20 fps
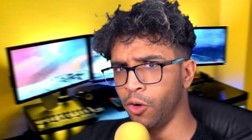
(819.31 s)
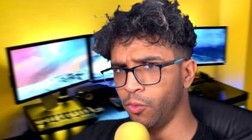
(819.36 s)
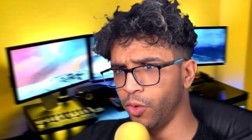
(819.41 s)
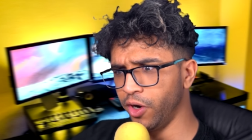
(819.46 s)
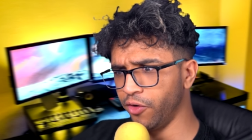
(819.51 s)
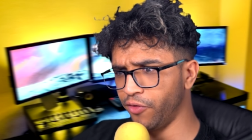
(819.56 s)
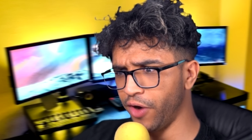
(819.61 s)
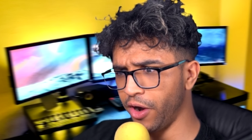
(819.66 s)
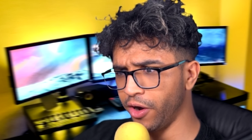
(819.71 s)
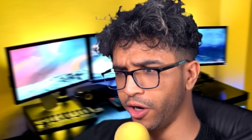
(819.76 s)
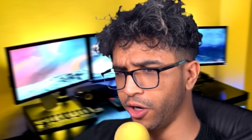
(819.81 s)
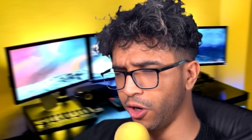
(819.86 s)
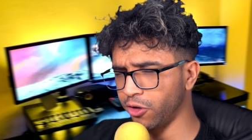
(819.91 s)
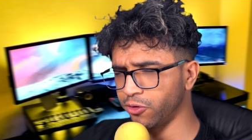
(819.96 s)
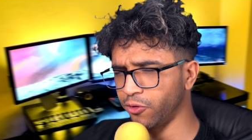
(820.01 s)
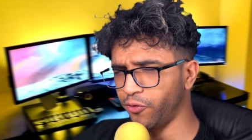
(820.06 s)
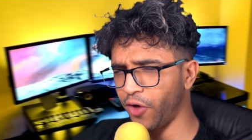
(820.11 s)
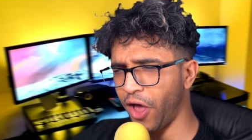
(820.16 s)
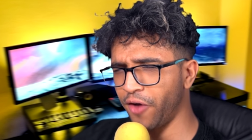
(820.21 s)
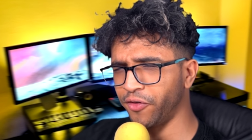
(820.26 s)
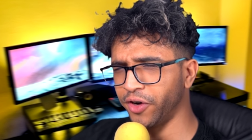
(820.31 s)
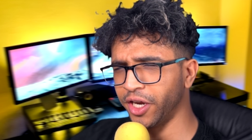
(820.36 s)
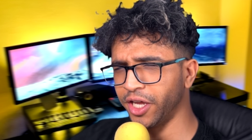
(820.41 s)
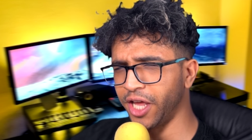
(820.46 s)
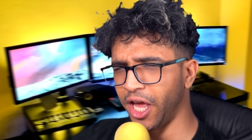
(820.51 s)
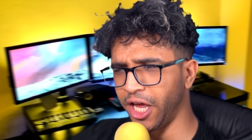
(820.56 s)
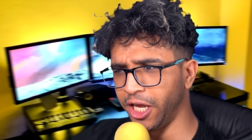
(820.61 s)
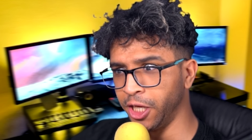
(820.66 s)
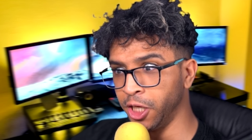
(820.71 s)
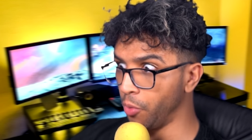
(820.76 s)
We are very close to five hundred
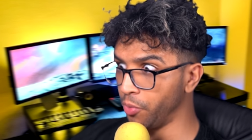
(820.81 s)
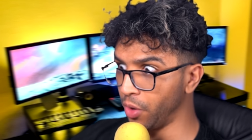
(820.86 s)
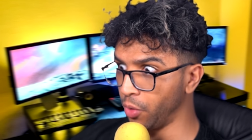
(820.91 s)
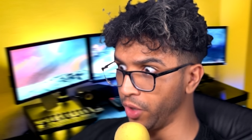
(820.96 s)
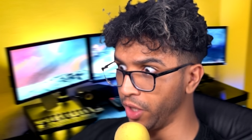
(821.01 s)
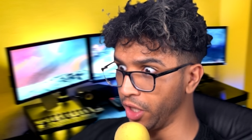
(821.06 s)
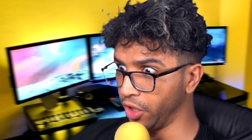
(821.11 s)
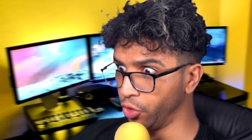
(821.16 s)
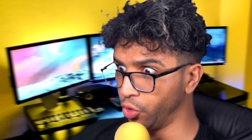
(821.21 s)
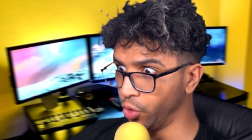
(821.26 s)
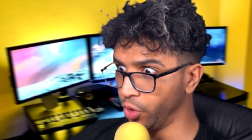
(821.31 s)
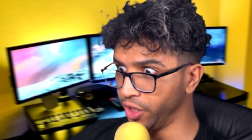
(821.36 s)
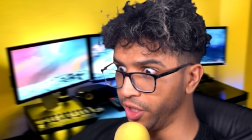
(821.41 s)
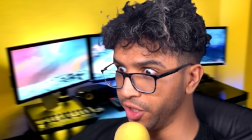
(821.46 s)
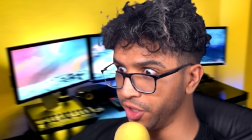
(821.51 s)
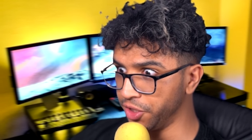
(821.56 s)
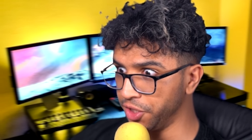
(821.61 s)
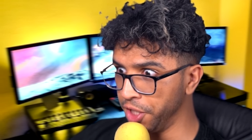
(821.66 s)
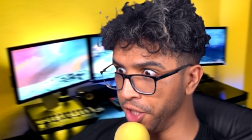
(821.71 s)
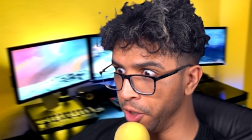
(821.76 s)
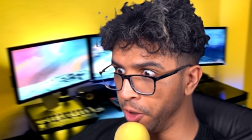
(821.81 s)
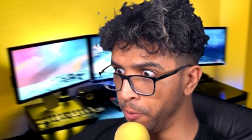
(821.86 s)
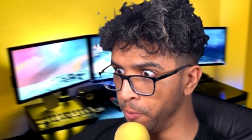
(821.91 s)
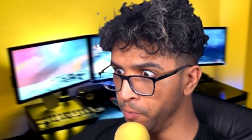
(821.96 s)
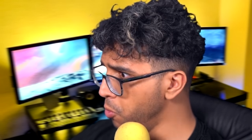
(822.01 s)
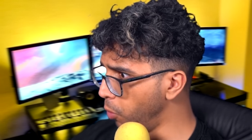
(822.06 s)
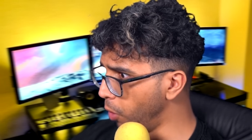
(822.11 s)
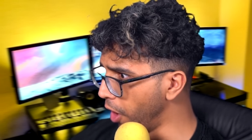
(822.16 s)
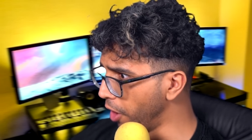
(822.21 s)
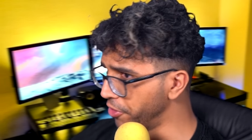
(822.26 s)
K. Hope that we can do it this
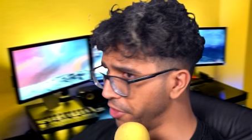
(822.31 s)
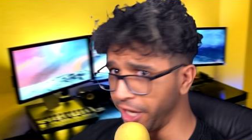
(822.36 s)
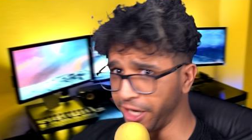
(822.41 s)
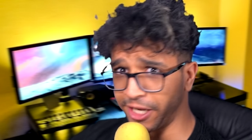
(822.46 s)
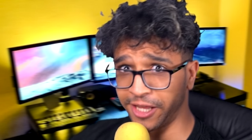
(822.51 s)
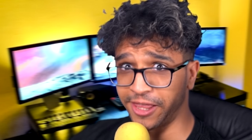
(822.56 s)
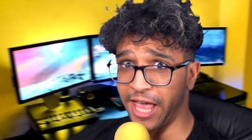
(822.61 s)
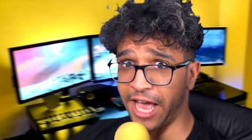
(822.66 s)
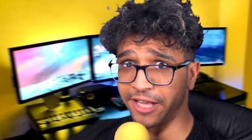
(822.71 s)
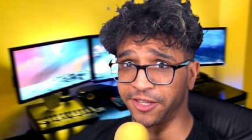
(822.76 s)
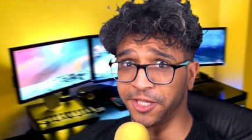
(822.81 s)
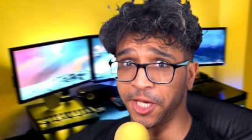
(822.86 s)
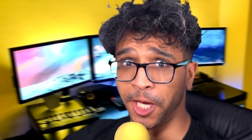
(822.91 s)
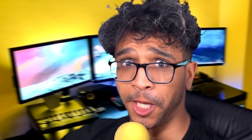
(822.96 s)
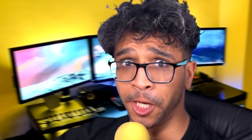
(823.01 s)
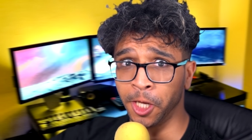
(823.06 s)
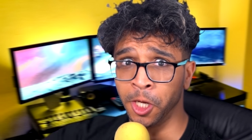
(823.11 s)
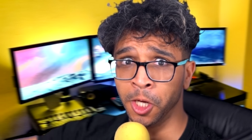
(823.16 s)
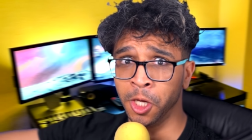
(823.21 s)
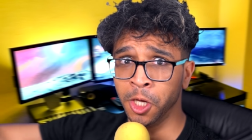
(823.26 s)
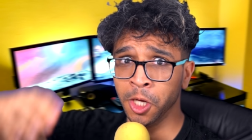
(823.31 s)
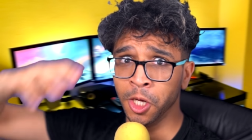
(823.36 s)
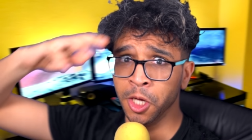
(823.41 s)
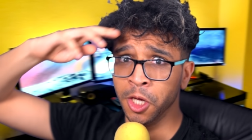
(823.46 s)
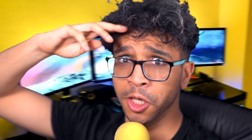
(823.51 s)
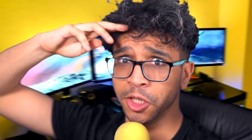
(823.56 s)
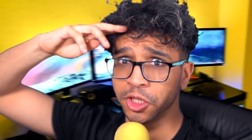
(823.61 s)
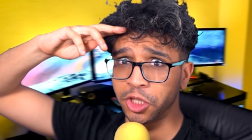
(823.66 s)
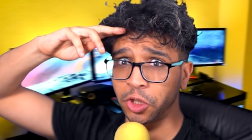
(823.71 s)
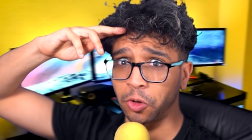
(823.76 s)
year. Well, I think that that's it.
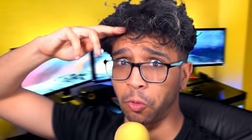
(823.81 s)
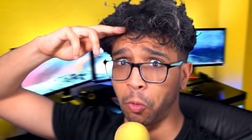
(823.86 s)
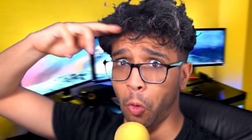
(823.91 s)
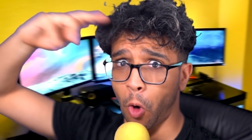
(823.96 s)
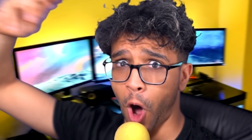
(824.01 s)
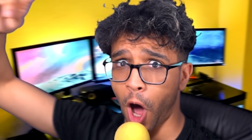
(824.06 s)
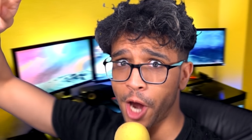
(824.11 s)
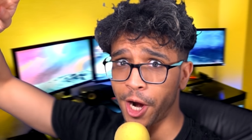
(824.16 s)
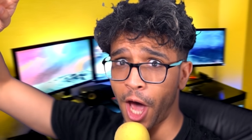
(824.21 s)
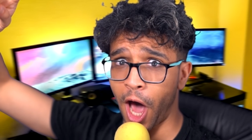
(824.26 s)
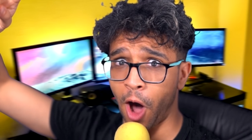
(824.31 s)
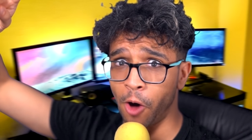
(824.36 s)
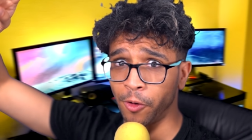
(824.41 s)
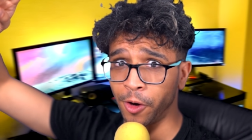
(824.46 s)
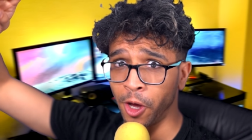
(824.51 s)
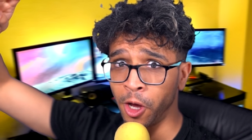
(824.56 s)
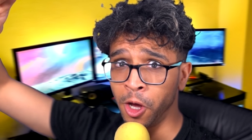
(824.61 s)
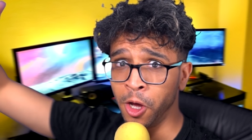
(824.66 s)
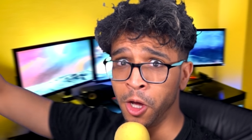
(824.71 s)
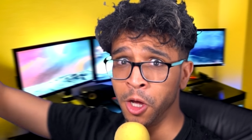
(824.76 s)
Squad out.